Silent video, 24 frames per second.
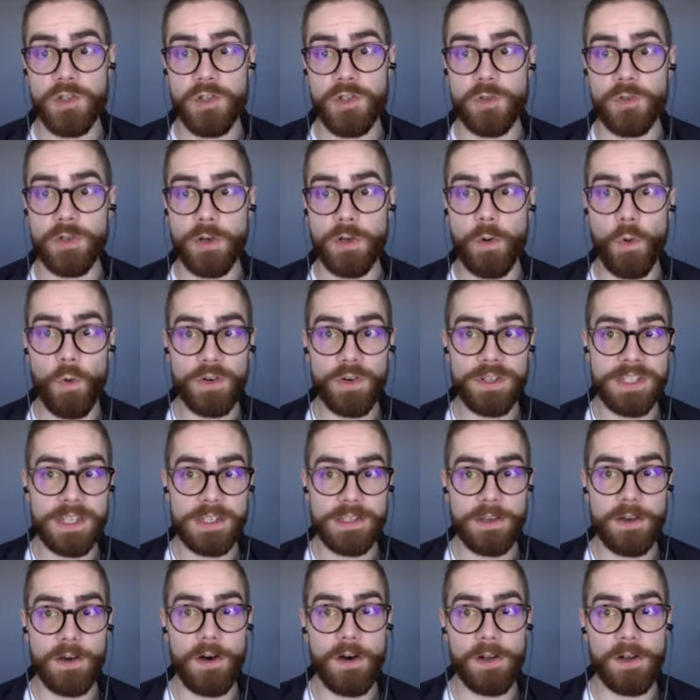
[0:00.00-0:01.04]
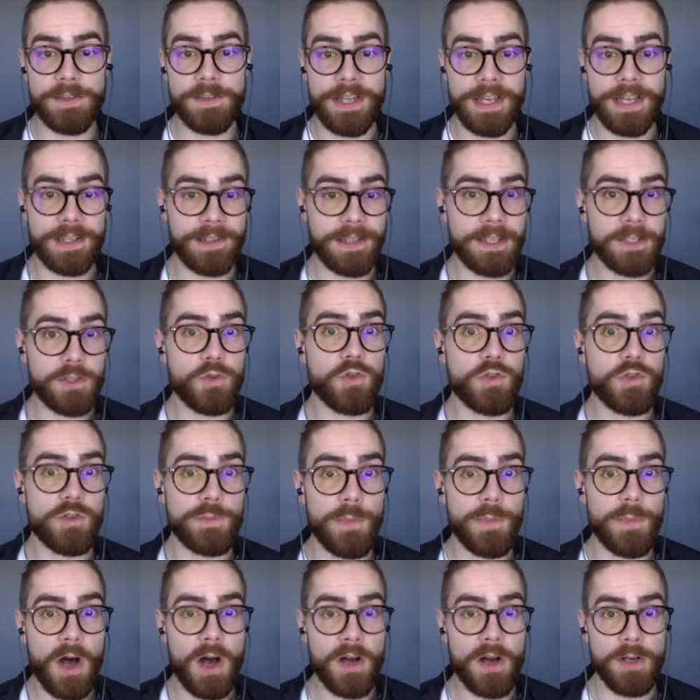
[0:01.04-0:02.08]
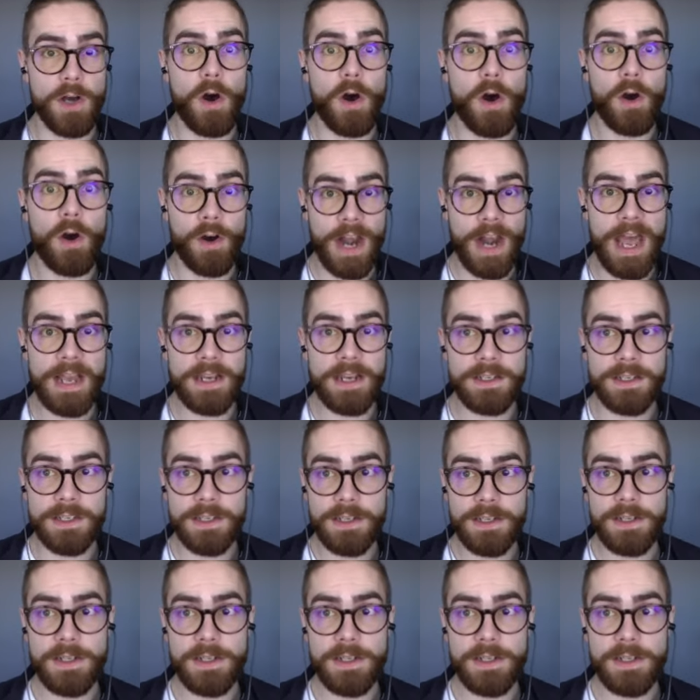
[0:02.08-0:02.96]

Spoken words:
So the course is called Electrosmog RX,